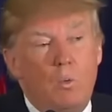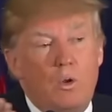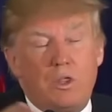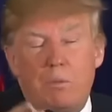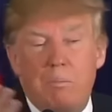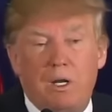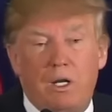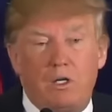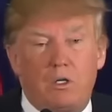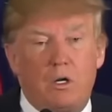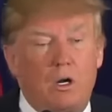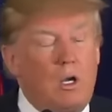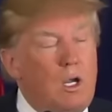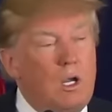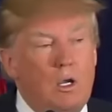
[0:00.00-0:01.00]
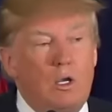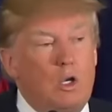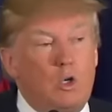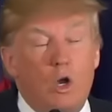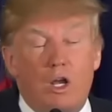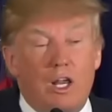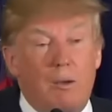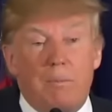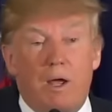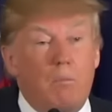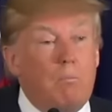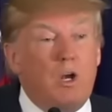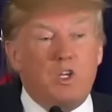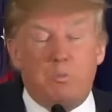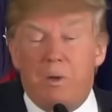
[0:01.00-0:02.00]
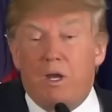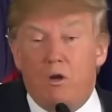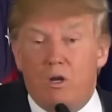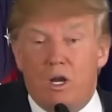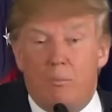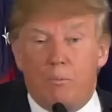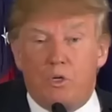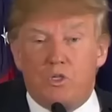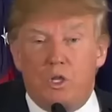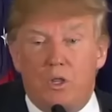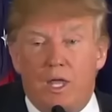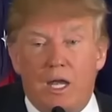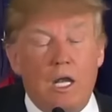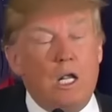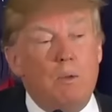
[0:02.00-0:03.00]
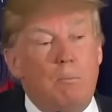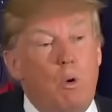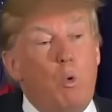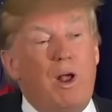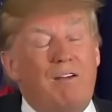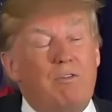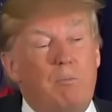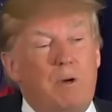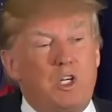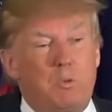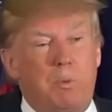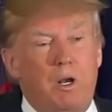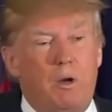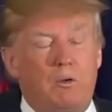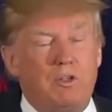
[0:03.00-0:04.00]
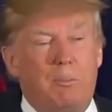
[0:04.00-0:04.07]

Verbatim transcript: With the military, you're talking about much bigger numbers than that, but we'll have a much better.